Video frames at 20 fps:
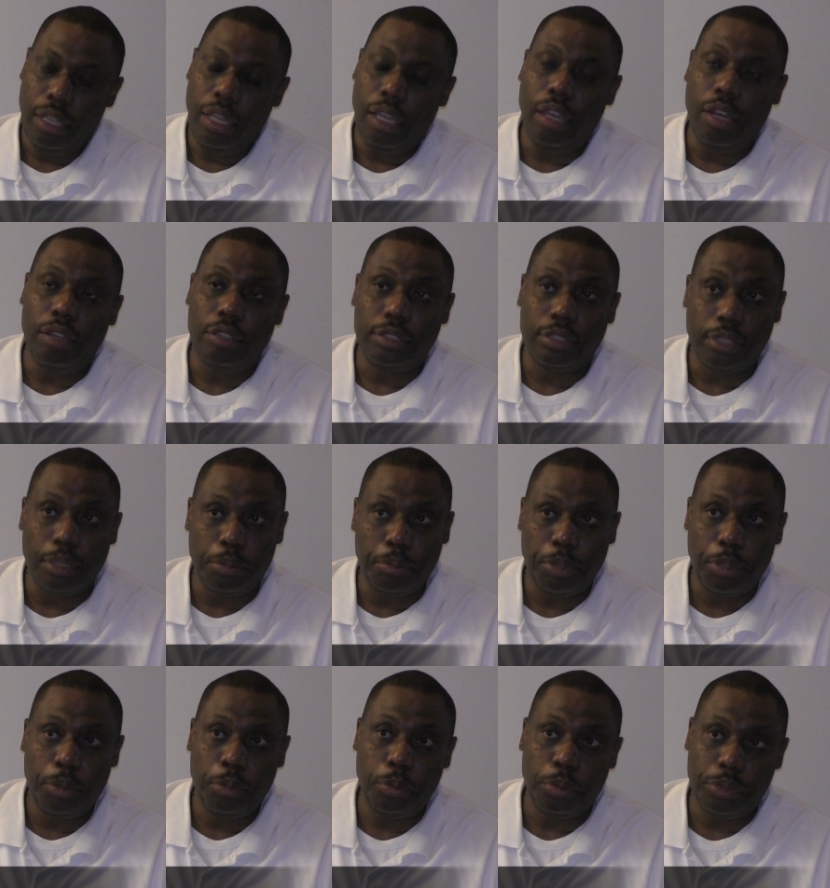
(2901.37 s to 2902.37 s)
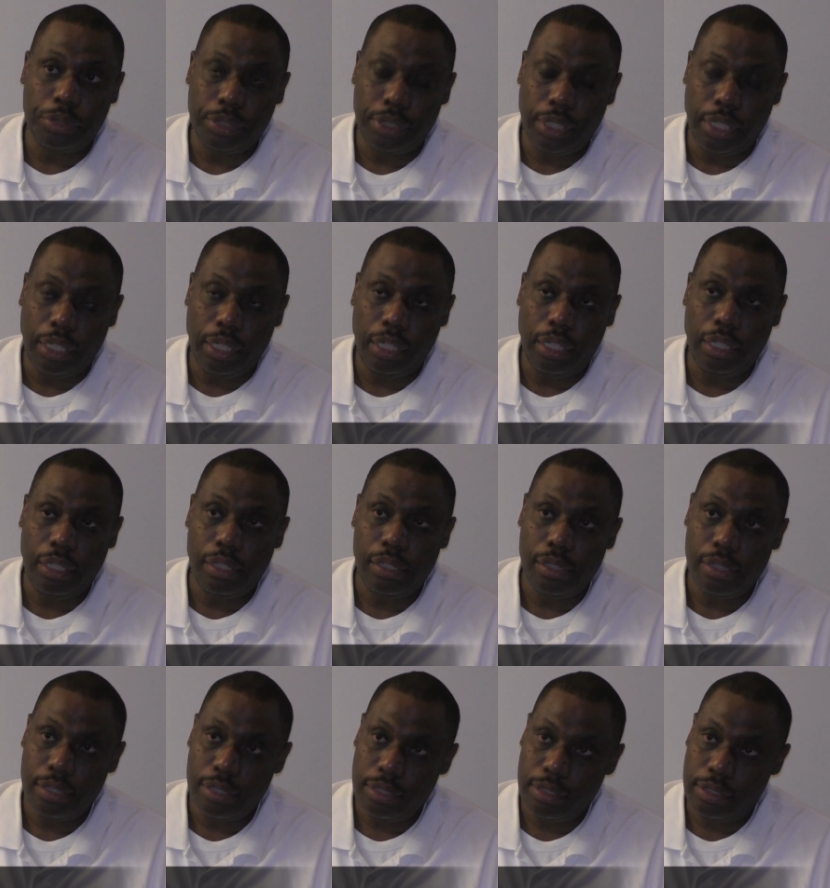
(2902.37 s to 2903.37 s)
And some people will stay,
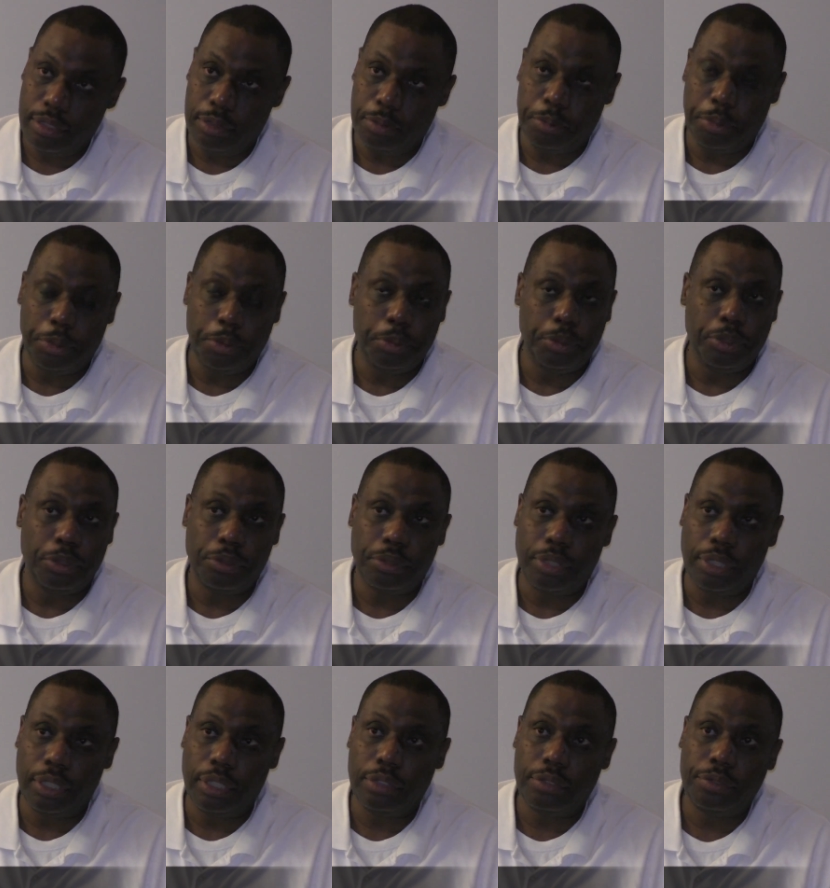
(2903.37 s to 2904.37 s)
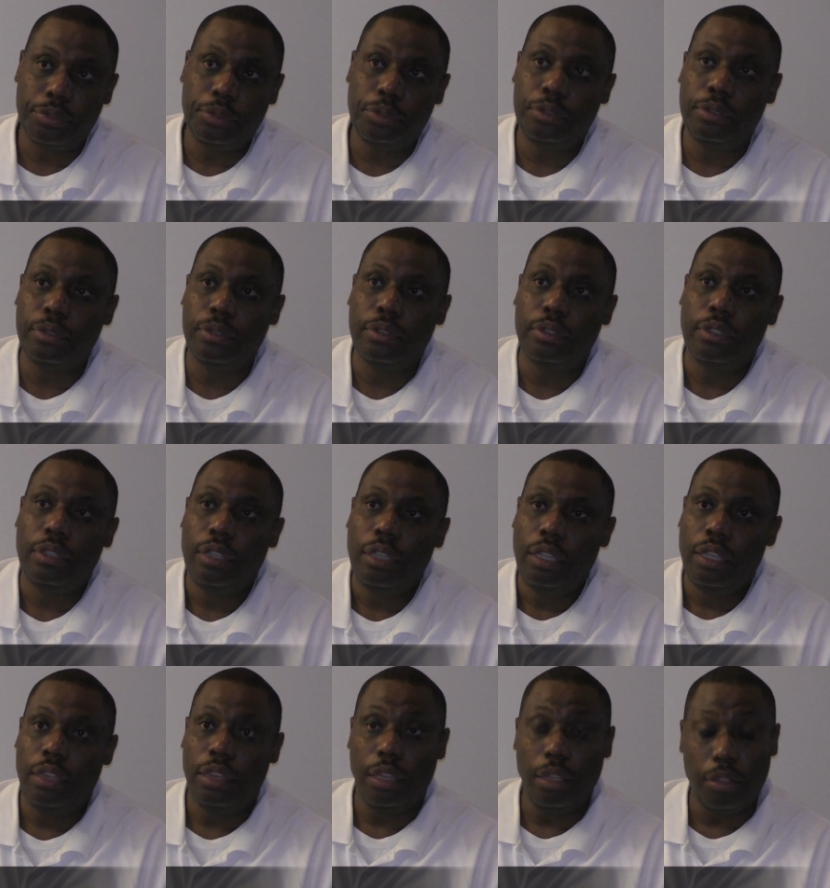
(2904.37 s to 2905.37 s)
some people don't think it's for
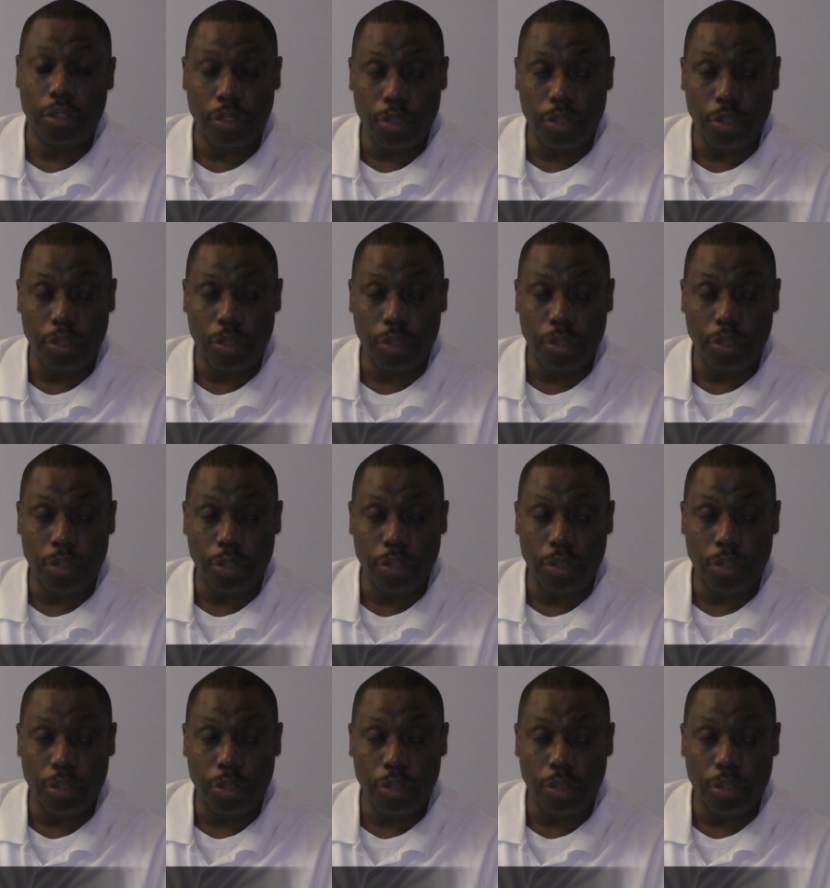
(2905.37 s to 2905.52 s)
them.